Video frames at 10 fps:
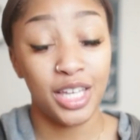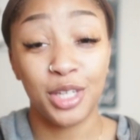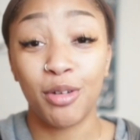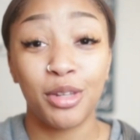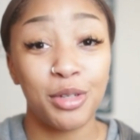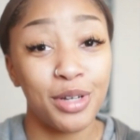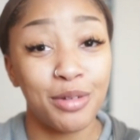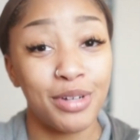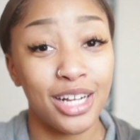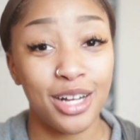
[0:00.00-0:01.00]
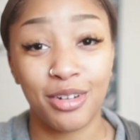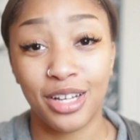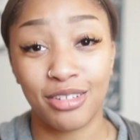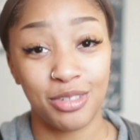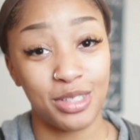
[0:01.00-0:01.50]
You only want to wear
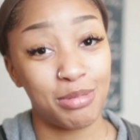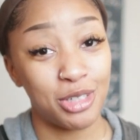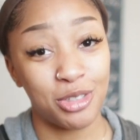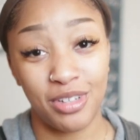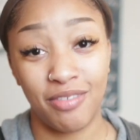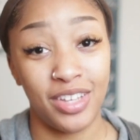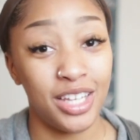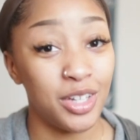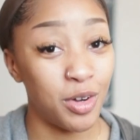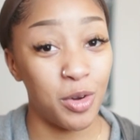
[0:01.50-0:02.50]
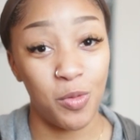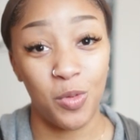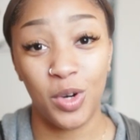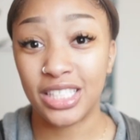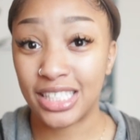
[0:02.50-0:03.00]
Coco to a special event or
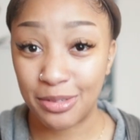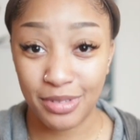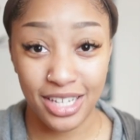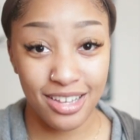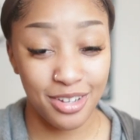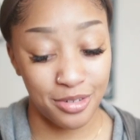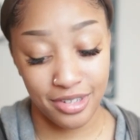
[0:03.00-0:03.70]
once a week